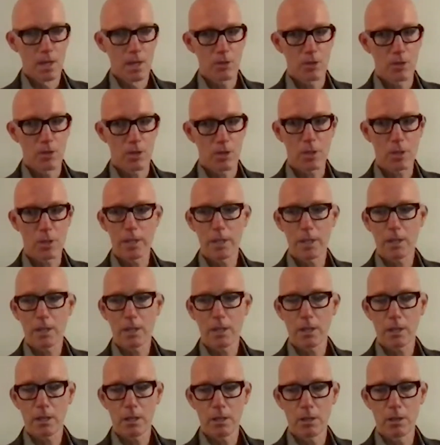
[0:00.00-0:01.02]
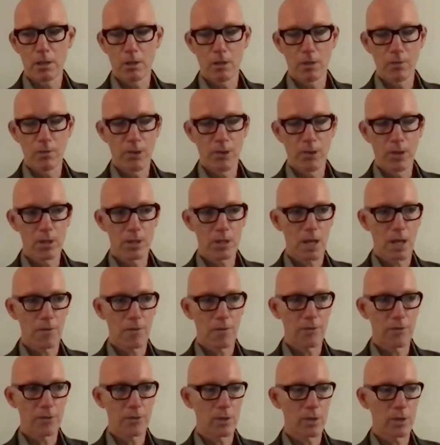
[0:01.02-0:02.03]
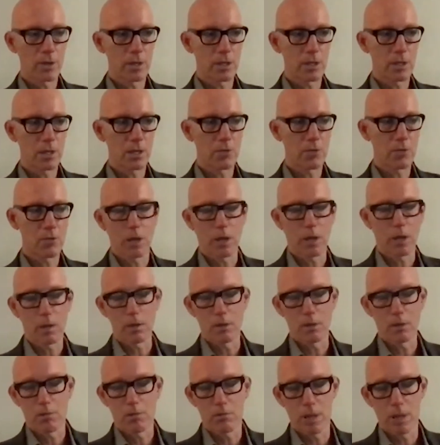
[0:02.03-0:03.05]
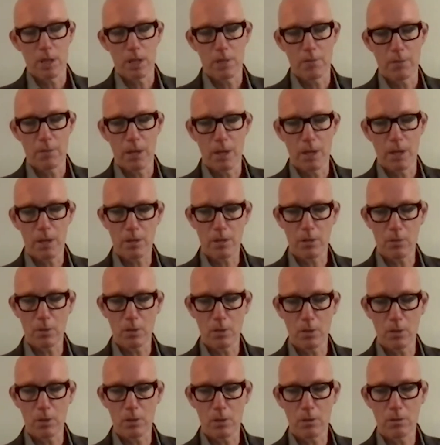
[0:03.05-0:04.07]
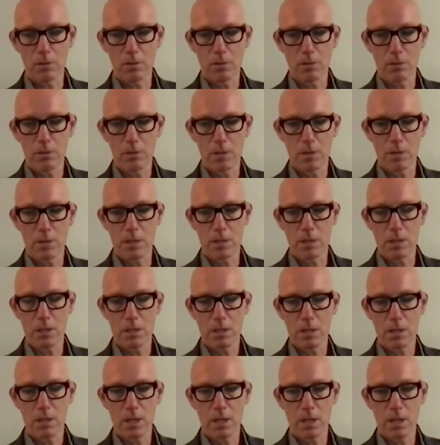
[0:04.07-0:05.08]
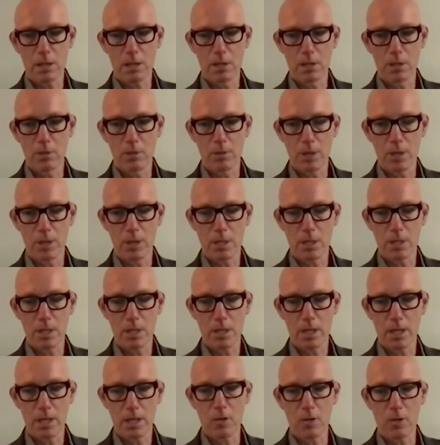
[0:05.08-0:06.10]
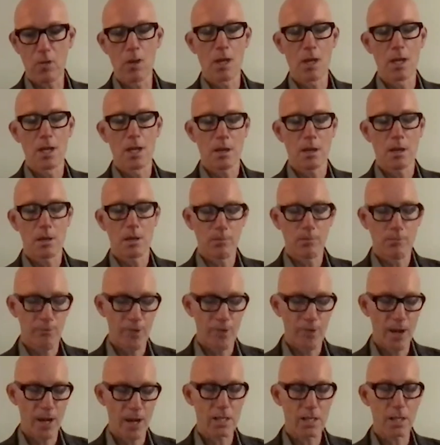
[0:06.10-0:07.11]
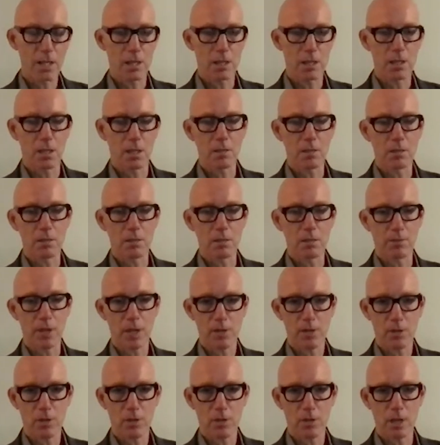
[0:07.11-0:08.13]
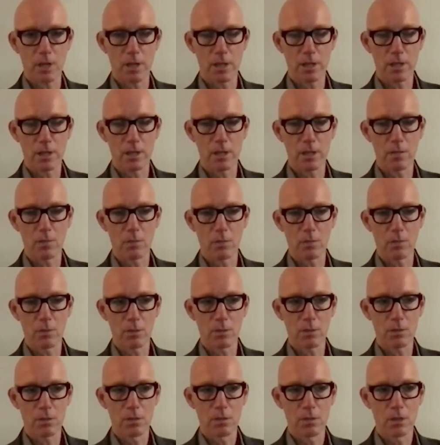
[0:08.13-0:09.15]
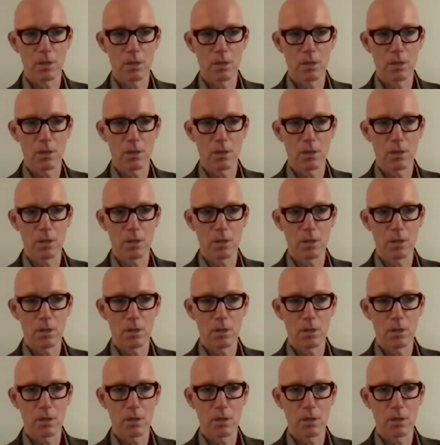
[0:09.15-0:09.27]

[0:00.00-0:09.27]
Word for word: Certainly, you know, in the first half of the 20th century and in many parts of the world since and until the present day, you know, an emphatic sense of national identity was